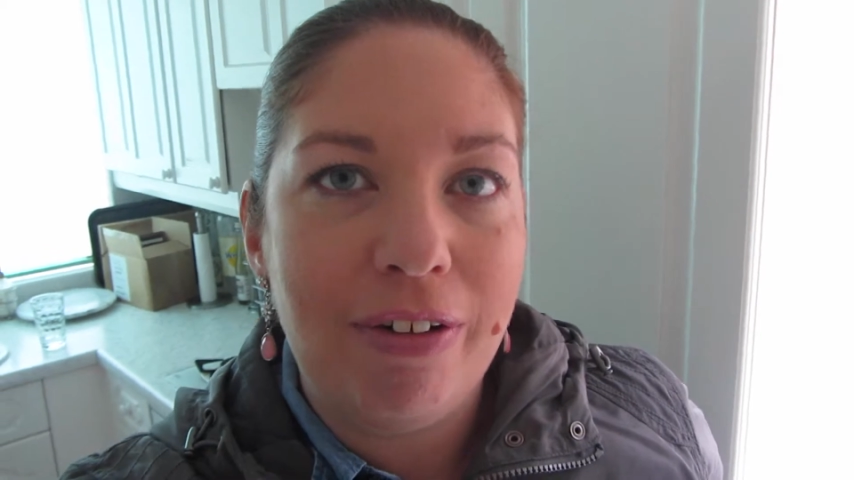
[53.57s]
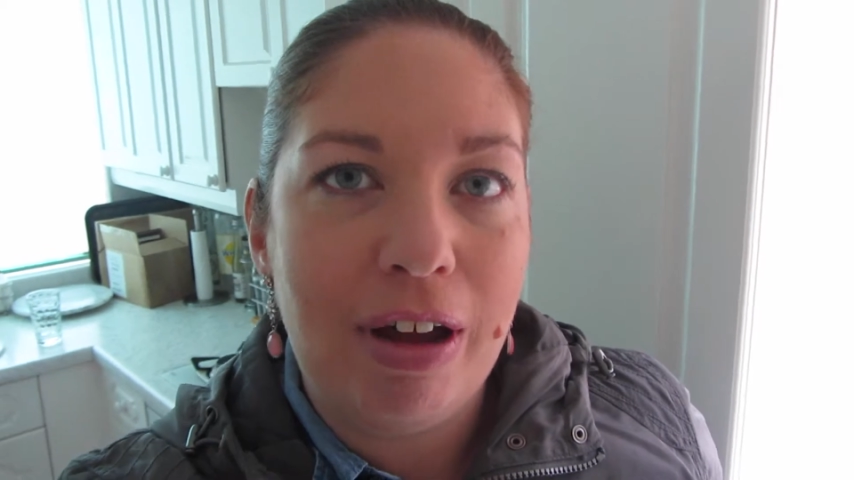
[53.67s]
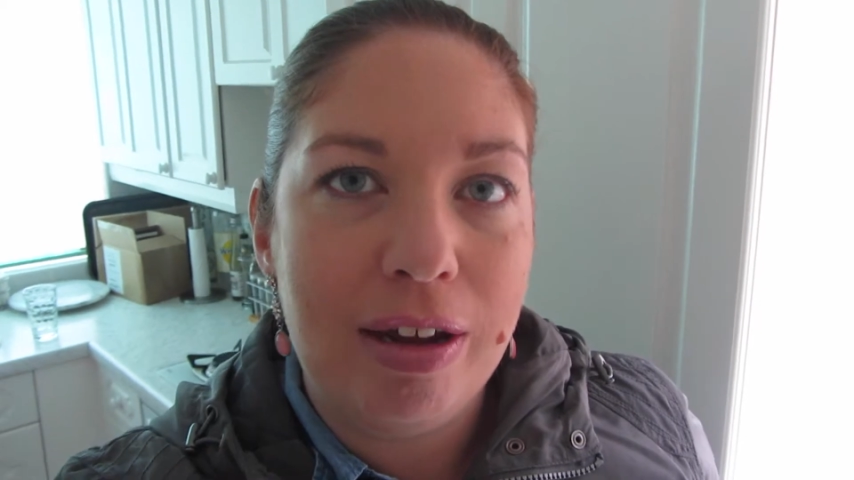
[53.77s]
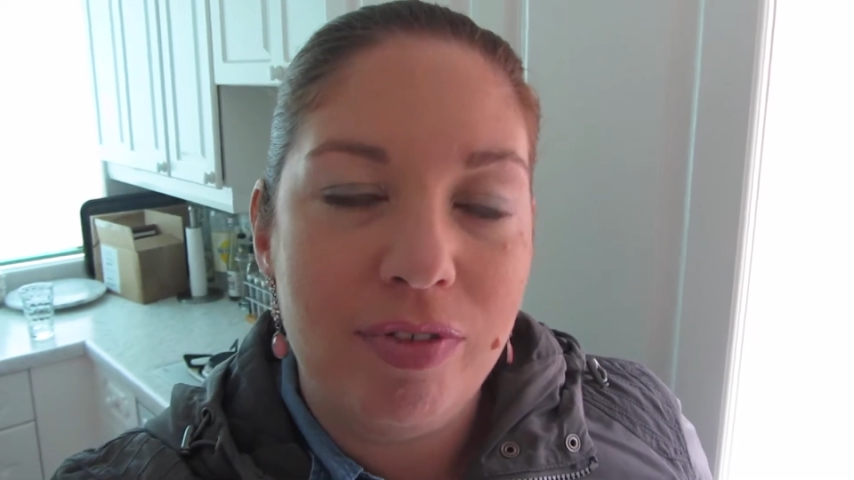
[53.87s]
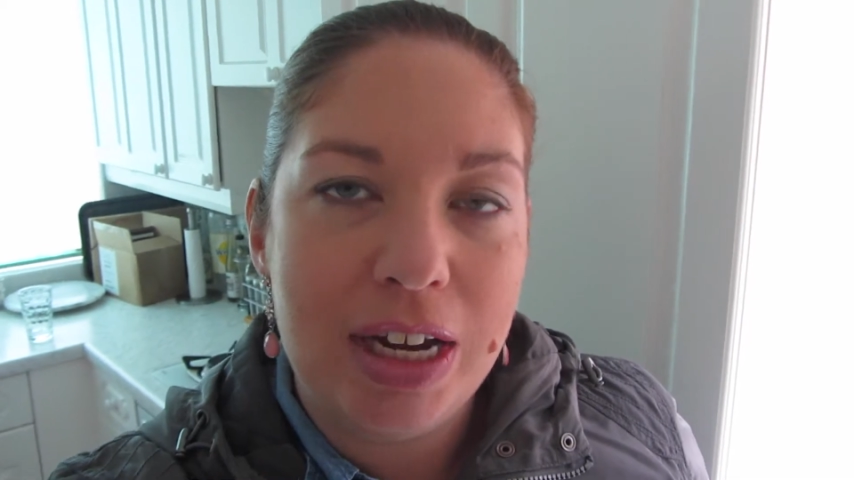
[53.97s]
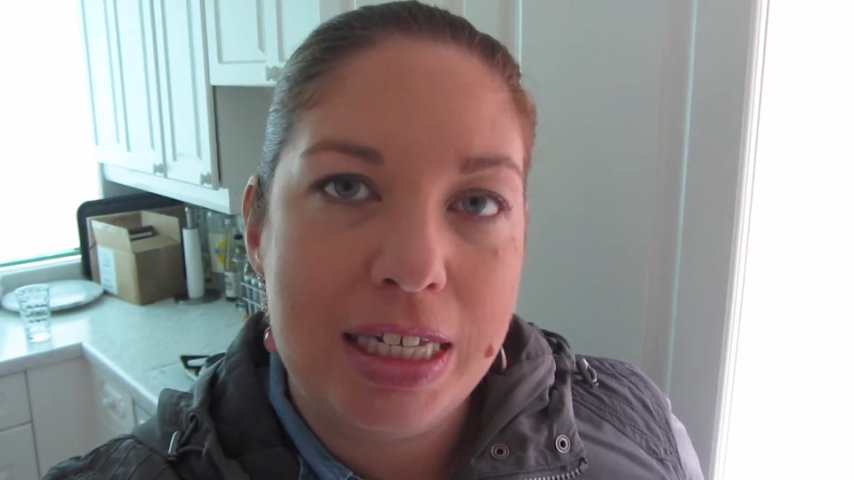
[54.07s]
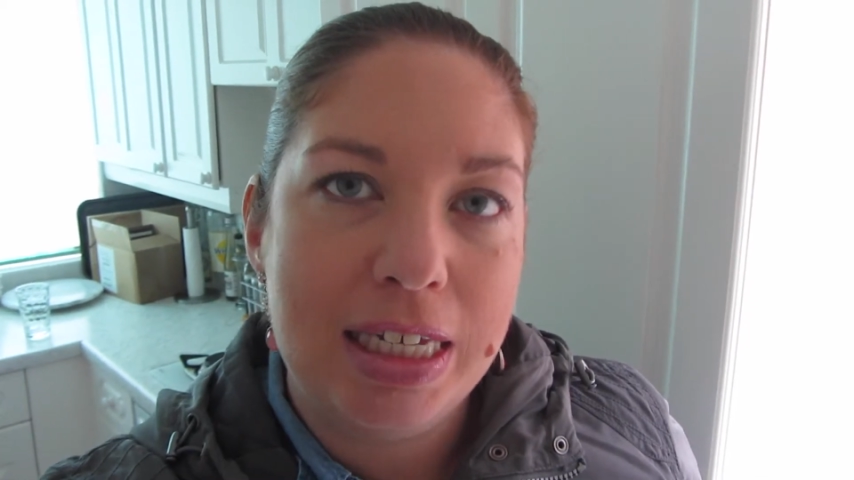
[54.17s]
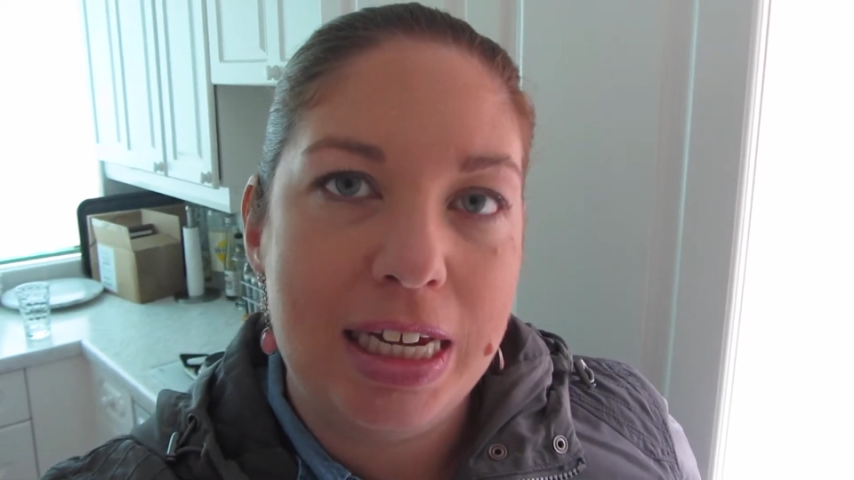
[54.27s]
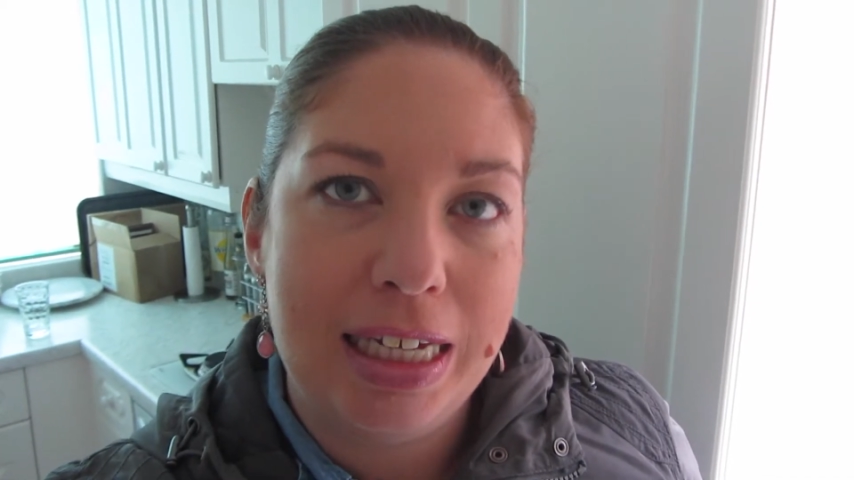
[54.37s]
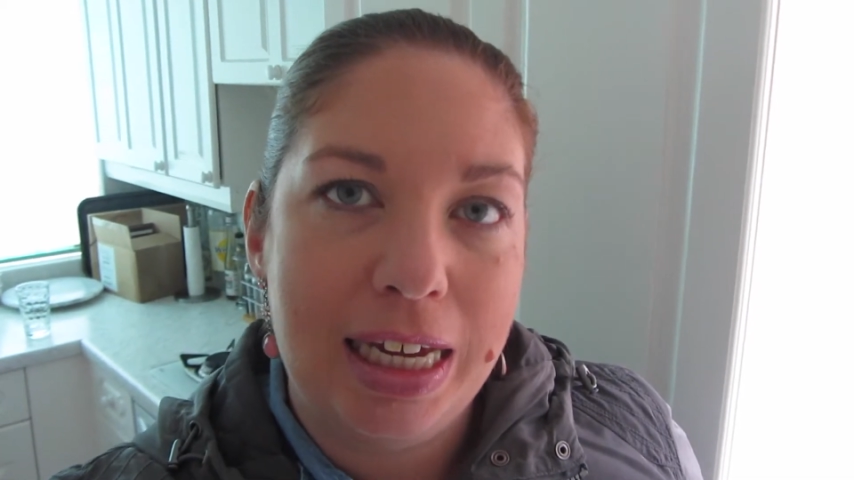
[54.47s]
year I
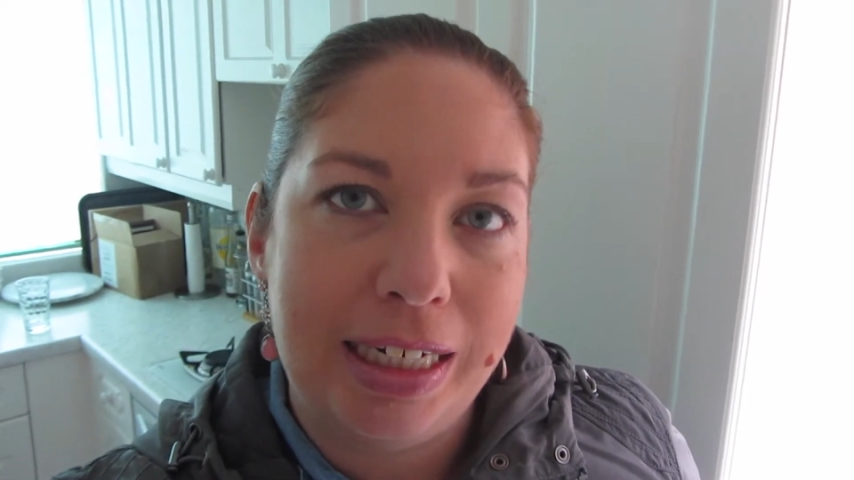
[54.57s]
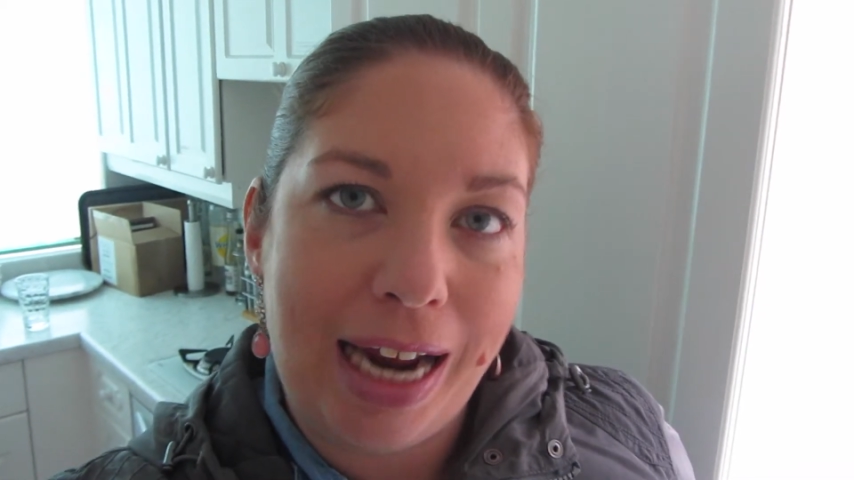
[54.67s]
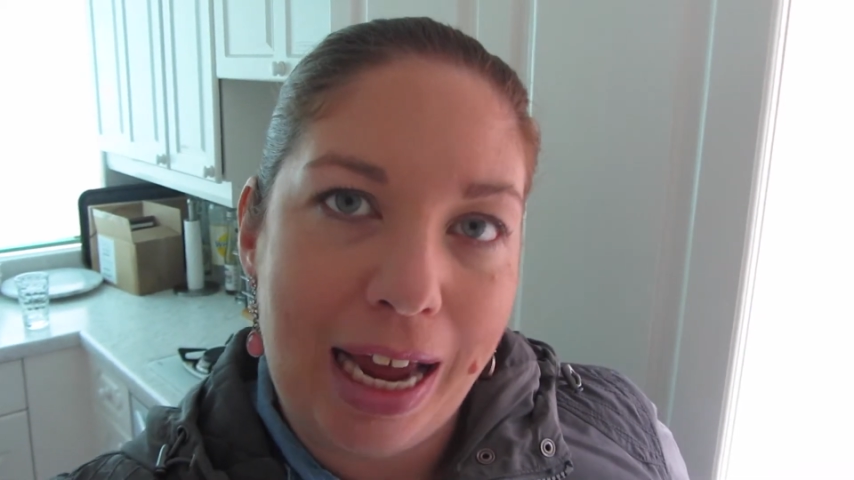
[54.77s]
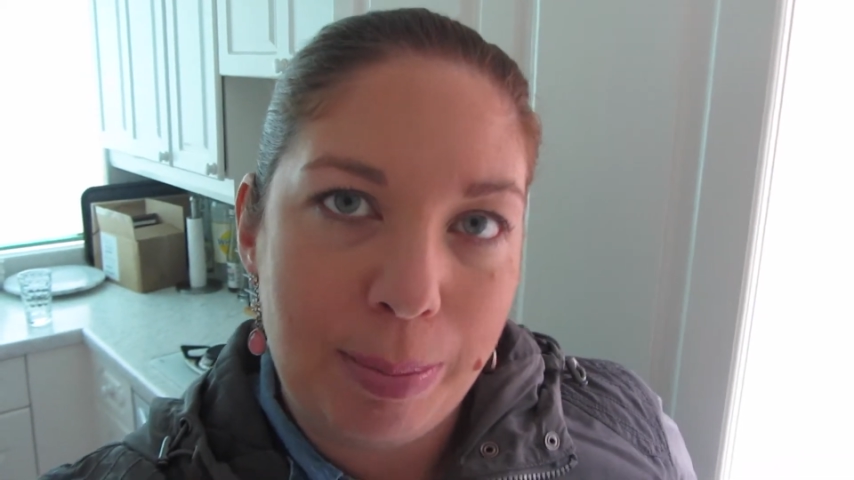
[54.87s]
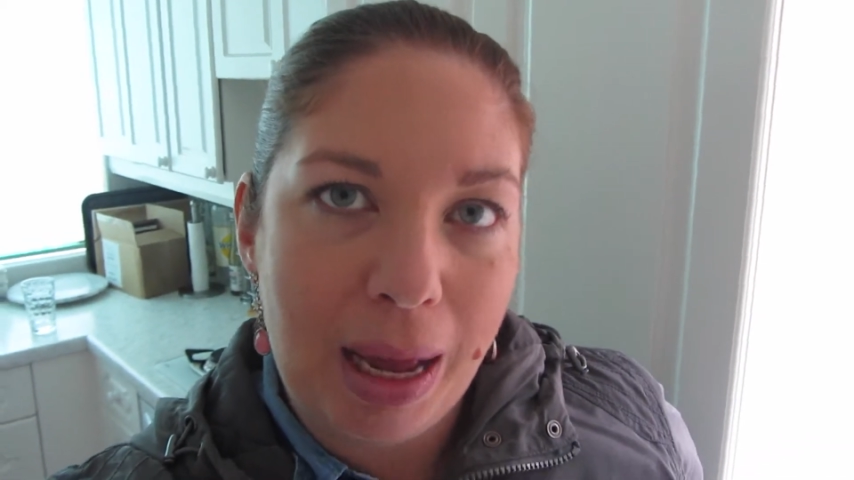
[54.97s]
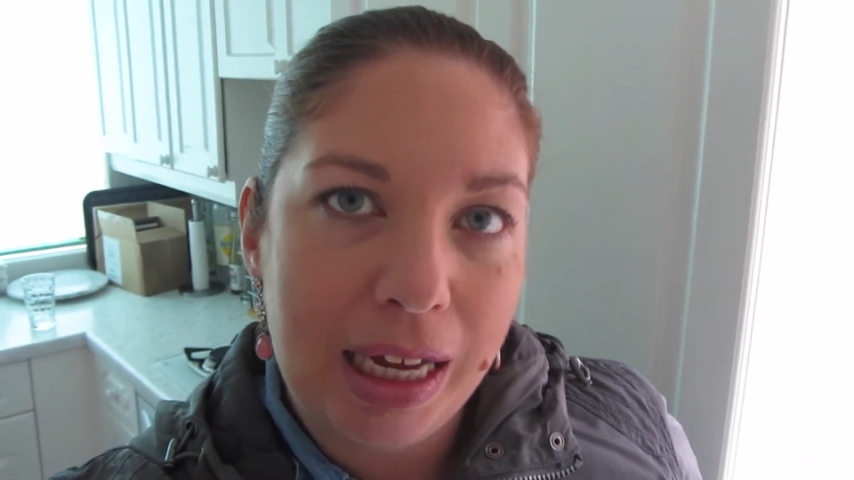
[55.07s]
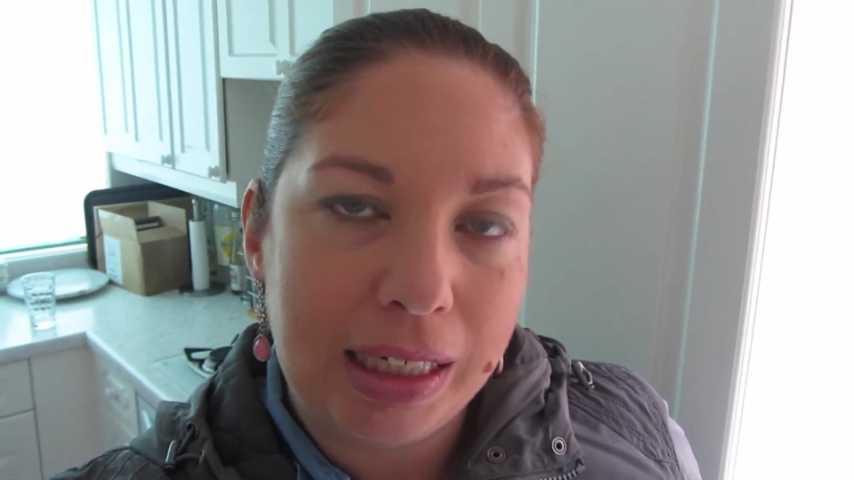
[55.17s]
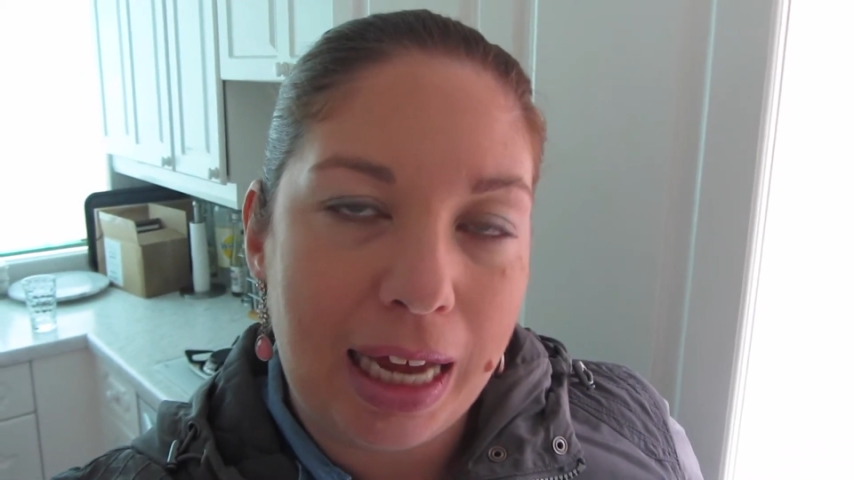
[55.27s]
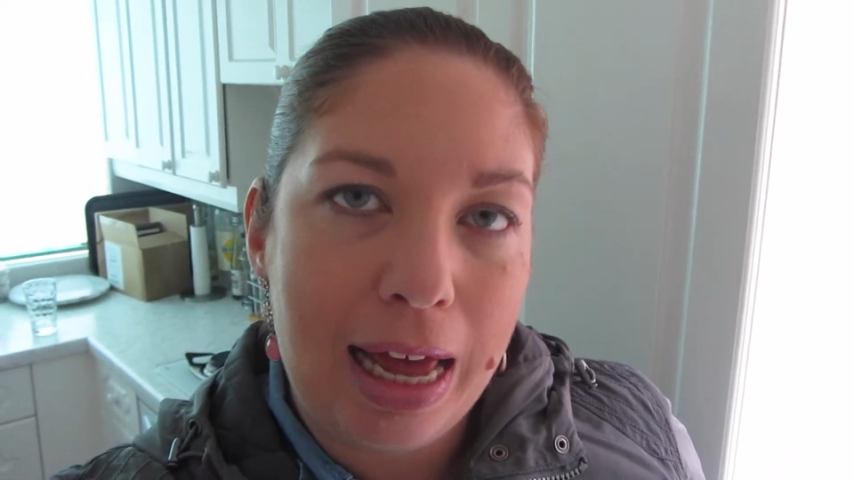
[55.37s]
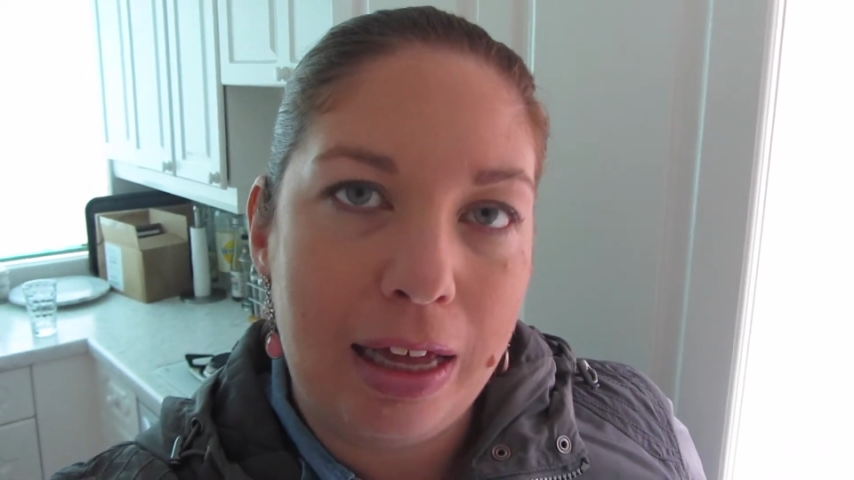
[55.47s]
invested in an iMac,